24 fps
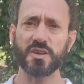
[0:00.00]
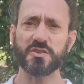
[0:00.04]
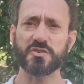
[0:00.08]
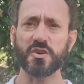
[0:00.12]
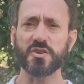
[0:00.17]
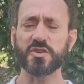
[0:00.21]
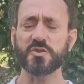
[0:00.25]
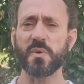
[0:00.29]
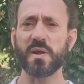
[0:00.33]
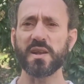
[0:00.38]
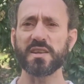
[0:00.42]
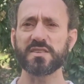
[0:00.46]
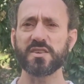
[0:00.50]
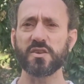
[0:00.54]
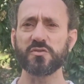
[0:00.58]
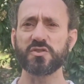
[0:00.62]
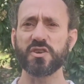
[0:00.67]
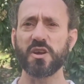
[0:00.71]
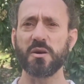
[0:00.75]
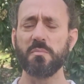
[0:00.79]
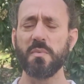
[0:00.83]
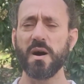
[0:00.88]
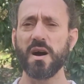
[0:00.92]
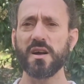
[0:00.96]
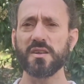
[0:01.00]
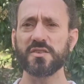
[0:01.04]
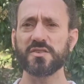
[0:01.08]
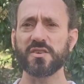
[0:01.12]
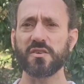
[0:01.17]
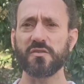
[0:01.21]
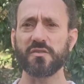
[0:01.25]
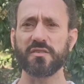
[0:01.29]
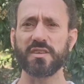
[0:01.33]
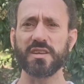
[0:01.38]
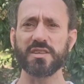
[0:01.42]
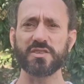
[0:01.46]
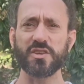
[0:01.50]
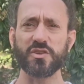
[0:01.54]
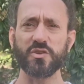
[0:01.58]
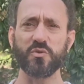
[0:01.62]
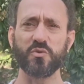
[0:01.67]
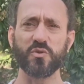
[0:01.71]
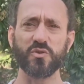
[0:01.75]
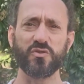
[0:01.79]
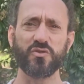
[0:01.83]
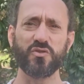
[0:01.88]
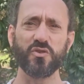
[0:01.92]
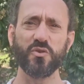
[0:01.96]
So, as well as those commands, there are things that you
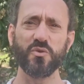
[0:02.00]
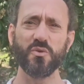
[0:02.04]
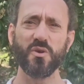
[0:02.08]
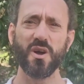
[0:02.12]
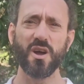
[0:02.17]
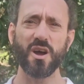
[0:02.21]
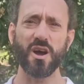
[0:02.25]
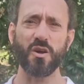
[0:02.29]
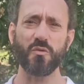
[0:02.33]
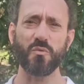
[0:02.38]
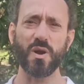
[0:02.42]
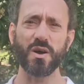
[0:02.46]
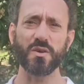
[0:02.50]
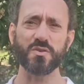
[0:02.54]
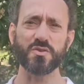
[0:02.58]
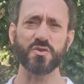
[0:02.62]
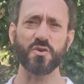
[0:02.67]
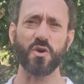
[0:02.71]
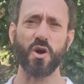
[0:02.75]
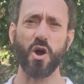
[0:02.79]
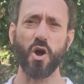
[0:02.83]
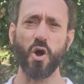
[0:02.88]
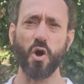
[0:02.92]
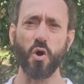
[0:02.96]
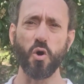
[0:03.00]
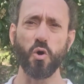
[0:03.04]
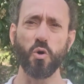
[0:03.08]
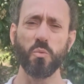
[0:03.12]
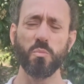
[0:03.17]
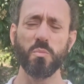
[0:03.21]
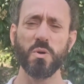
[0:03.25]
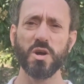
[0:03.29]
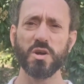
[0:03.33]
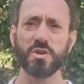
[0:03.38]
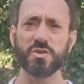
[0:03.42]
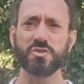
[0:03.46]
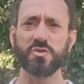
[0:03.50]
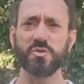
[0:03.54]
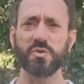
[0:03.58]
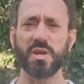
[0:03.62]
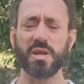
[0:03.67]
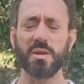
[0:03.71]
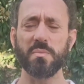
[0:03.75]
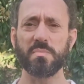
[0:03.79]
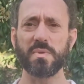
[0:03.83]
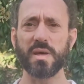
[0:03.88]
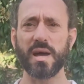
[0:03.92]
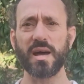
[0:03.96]
can do around your home to
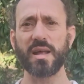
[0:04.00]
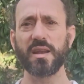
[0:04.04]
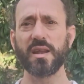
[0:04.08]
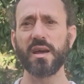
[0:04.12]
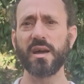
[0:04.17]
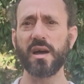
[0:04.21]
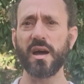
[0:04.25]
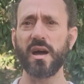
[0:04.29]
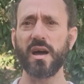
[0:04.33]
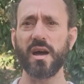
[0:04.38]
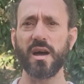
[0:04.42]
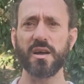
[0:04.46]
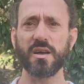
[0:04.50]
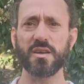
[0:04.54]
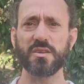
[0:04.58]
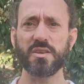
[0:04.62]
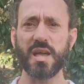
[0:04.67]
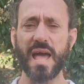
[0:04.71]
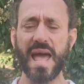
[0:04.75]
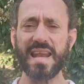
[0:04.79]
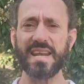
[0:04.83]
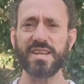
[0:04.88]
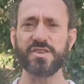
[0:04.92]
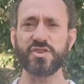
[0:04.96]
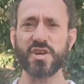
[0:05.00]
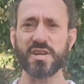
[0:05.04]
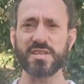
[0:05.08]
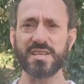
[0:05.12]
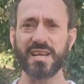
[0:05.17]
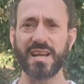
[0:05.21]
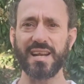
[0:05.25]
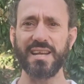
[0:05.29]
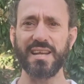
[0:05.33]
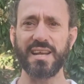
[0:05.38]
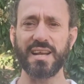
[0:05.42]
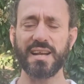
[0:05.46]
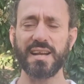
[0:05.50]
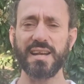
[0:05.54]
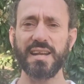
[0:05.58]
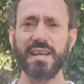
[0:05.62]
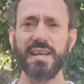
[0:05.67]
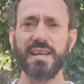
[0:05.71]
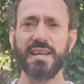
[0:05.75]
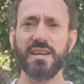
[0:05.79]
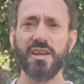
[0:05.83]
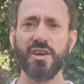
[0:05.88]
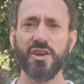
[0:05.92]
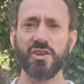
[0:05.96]
keep that uh, energetically
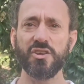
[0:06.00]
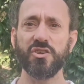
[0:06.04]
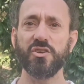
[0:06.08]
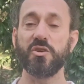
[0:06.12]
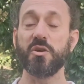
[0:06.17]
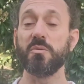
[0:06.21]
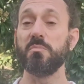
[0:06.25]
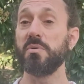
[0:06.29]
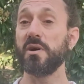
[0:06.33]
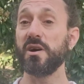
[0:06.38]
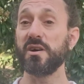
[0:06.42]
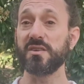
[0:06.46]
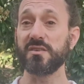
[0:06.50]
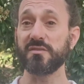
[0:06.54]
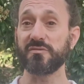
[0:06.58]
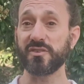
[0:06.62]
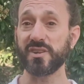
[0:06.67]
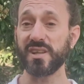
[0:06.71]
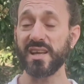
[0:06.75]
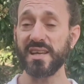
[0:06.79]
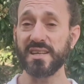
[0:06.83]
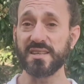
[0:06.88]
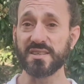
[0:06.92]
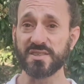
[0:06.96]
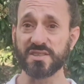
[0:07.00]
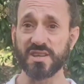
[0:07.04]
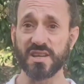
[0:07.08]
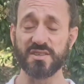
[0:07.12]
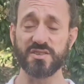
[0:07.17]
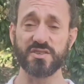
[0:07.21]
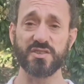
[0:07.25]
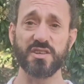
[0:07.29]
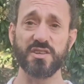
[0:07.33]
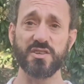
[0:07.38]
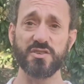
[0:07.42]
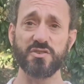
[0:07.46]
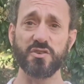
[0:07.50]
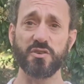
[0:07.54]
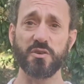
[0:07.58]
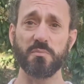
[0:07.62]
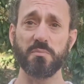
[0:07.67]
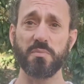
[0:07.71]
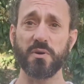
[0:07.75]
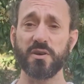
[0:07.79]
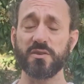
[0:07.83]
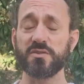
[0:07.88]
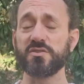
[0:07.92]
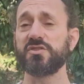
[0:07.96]
clean. You can burn different incenses, you
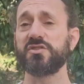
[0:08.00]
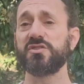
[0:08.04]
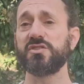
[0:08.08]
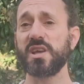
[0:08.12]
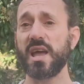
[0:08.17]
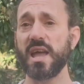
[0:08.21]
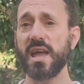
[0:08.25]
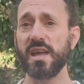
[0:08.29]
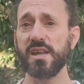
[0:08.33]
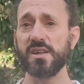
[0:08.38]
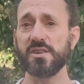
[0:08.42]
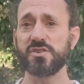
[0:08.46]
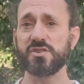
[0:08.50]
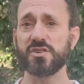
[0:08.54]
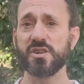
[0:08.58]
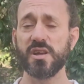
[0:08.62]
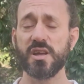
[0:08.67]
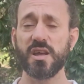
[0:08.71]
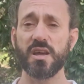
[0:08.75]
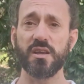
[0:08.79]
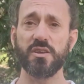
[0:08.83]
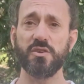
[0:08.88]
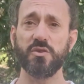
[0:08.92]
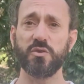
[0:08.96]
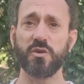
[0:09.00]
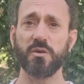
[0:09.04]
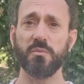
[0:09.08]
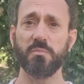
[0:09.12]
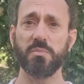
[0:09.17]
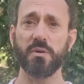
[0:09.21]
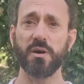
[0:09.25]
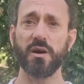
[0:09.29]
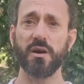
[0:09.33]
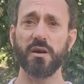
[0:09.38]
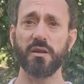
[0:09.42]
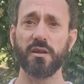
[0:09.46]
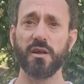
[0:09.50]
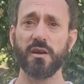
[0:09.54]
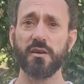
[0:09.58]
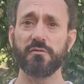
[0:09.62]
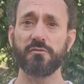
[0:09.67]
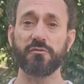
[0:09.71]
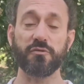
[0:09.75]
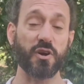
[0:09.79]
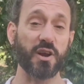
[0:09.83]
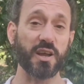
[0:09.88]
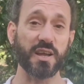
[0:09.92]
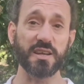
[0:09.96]
can burn sage, you can burn
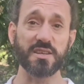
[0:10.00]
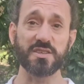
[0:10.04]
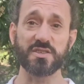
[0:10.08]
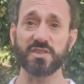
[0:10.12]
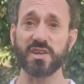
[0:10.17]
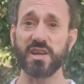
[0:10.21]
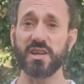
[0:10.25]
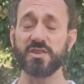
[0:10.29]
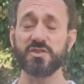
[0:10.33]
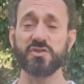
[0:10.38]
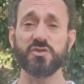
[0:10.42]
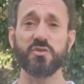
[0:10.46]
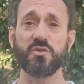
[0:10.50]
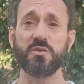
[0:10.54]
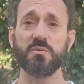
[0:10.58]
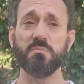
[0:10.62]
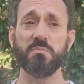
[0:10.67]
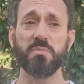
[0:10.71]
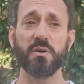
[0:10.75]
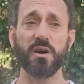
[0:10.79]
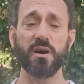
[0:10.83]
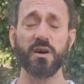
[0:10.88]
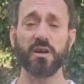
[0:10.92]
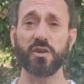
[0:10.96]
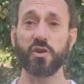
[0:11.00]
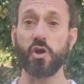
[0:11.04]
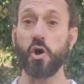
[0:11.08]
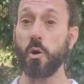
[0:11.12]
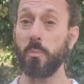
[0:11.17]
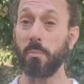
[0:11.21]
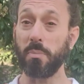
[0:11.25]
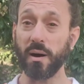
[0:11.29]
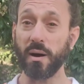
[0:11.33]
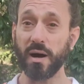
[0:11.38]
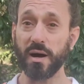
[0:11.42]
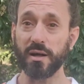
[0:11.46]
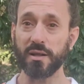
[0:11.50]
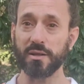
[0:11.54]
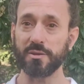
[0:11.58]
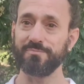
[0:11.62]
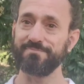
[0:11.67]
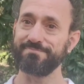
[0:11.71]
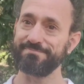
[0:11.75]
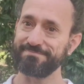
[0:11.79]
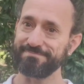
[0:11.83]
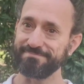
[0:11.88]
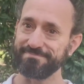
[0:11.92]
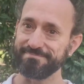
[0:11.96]
frankincense, you can burn copal,